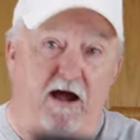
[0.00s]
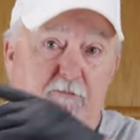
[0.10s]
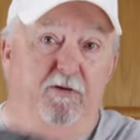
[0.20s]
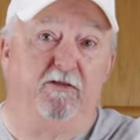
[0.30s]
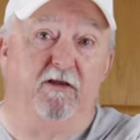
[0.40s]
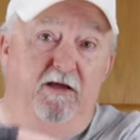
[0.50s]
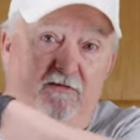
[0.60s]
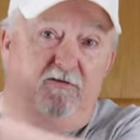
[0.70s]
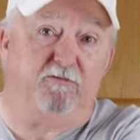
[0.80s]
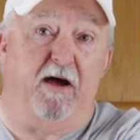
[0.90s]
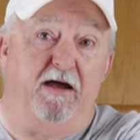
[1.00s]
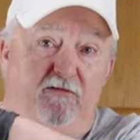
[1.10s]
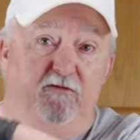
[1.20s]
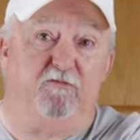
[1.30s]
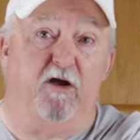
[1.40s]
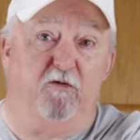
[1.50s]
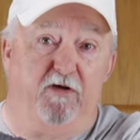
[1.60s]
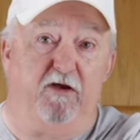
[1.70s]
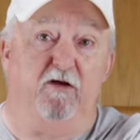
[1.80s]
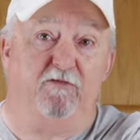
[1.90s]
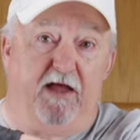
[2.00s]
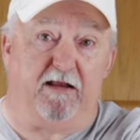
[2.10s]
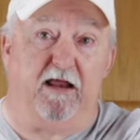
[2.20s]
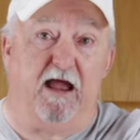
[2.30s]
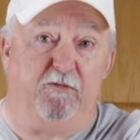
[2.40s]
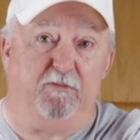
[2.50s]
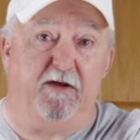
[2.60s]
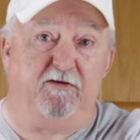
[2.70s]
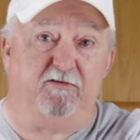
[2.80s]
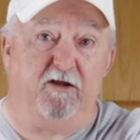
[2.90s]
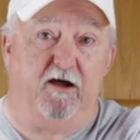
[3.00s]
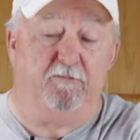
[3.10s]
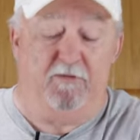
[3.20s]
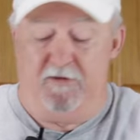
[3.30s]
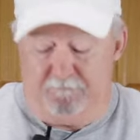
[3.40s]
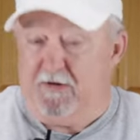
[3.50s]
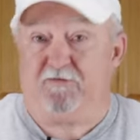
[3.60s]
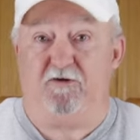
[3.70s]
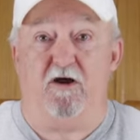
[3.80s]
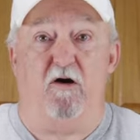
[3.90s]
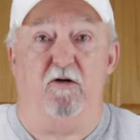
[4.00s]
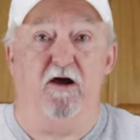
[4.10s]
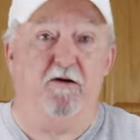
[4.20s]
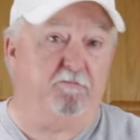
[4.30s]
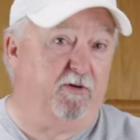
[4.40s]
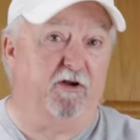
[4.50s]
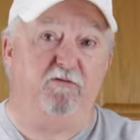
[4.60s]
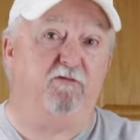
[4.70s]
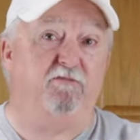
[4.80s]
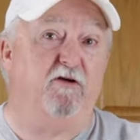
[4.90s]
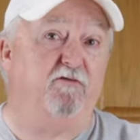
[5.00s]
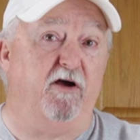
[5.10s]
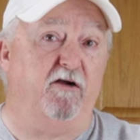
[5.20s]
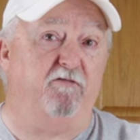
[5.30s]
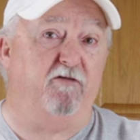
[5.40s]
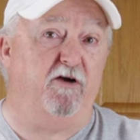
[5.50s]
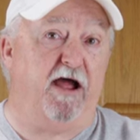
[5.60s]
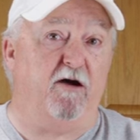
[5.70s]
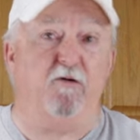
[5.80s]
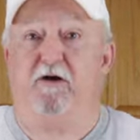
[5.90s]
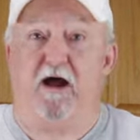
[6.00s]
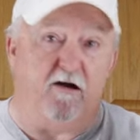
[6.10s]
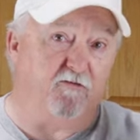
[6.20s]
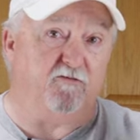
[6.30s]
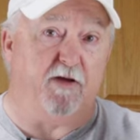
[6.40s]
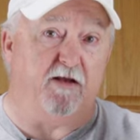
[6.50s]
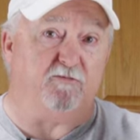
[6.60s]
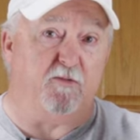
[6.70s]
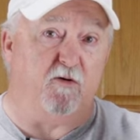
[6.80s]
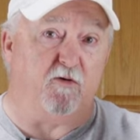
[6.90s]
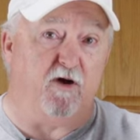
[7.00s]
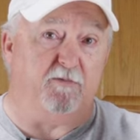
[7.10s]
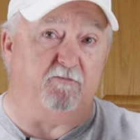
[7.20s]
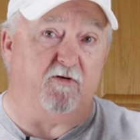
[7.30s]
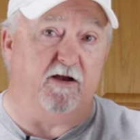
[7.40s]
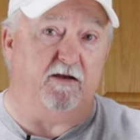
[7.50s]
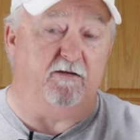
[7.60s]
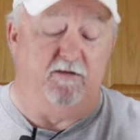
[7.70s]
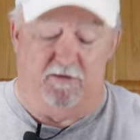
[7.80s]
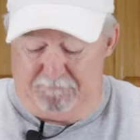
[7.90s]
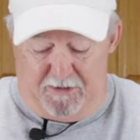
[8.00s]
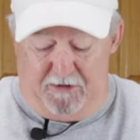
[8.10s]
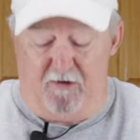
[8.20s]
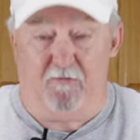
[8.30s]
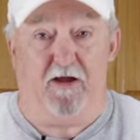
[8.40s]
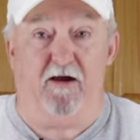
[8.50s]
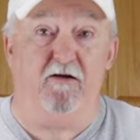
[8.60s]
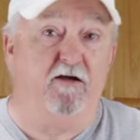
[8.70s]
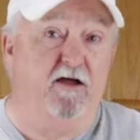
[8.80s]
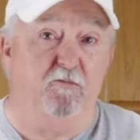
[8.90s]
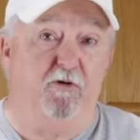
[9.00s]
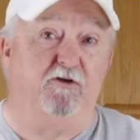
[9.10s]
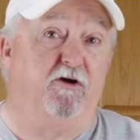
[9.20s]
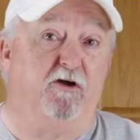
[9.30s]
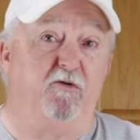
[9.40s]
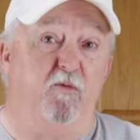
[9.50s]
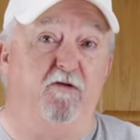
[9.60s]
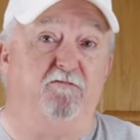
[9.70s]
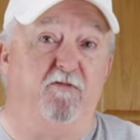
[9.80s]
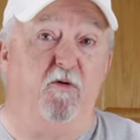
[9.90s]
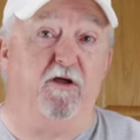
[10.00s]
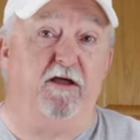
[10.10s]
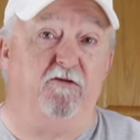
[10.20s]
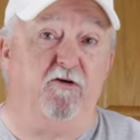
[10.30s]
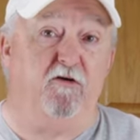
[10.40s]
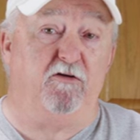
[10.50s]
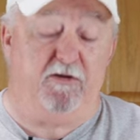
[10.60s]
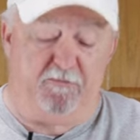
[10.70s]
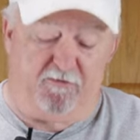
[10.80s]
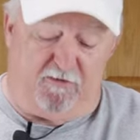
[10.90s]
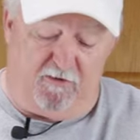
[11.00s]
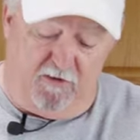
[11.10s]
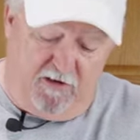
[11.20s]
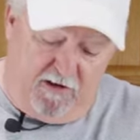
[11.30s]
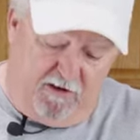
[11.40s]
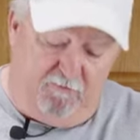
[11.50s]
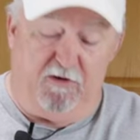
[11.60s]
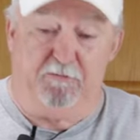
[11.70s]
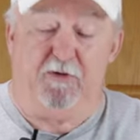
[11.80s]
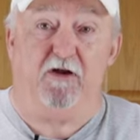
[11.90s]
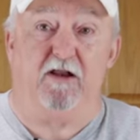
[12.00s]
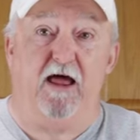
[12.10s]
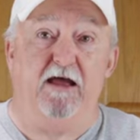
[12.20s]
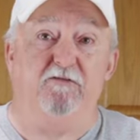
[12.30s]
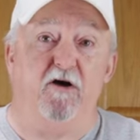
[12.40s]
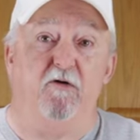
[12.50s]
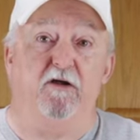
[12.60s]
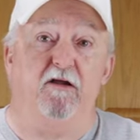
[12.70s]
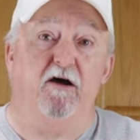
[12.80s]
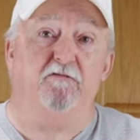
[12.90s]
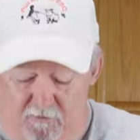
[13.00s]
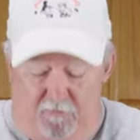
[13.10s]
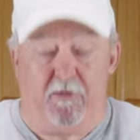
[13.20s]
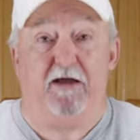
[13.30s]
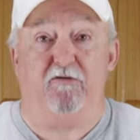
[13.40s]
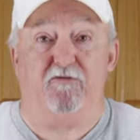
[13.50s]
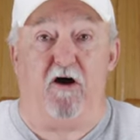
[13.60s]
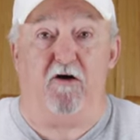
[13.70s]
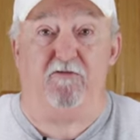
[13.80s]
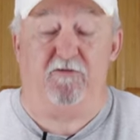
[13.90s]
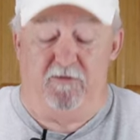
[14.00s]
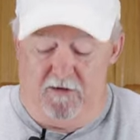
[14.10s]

I'll put the list of spices right over here, exactly how we mixed it up. Mixed it all up, put it in the refrigerator for an hour, got our pellet smoker up and running, put it on there. We took it to 140 internal temperature. We put a glaze on it of tomato sauce,